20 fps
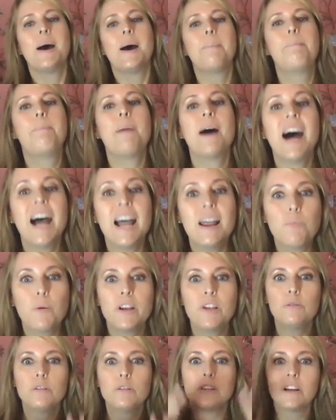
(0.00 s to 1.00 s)
But when
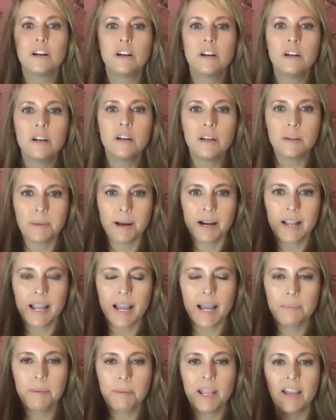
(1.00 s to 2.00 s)
you learn about
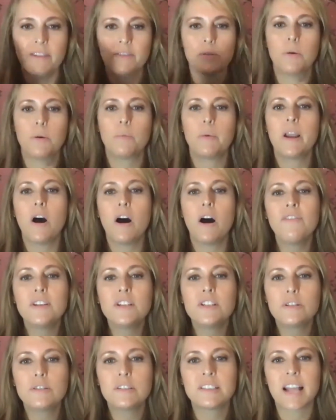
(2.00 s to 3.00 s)
cat behavior, what we often
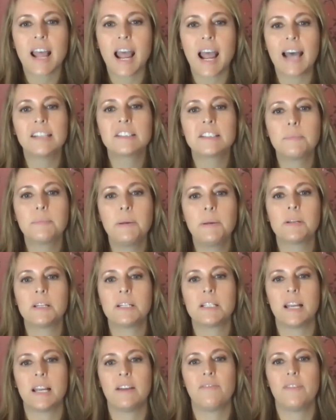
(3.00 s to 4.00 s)
do is ask people to
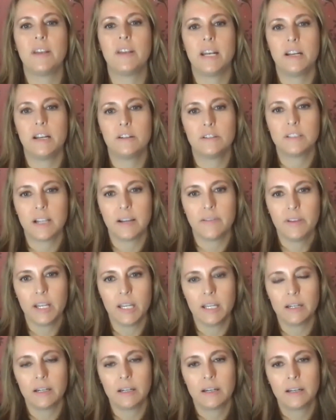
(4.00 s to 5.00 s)
take videos of
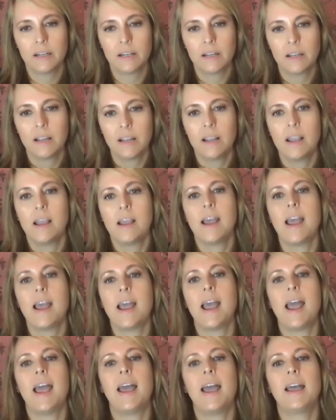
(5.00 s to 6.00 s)
it. Mm-hmm.
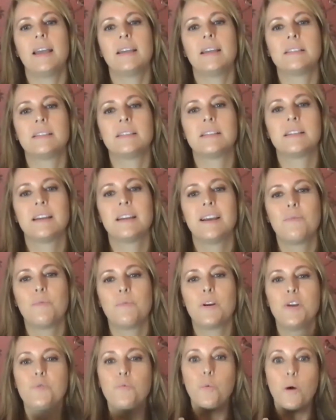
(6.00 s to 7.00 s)
And
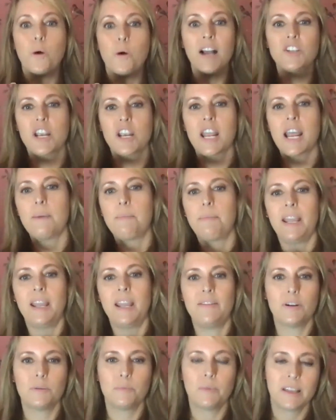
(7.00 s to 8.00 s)
when you watch cat
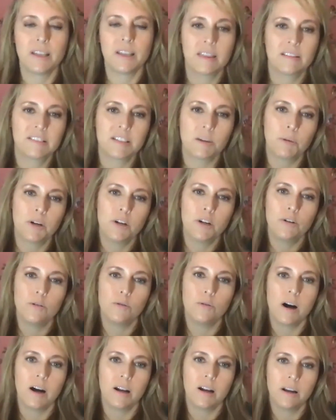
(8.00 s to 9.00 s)
behavior with someone
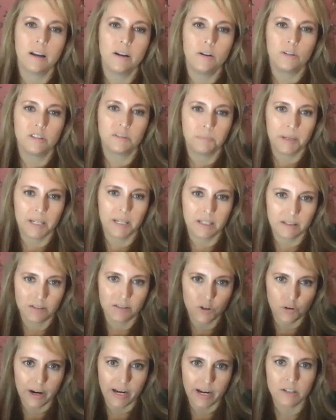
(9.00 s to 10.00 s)
who's been
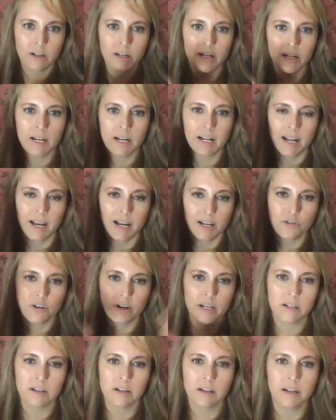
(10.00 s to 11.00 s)
trained on it and not
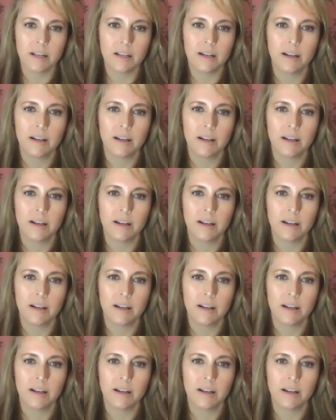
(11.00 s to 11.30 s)
trained on it,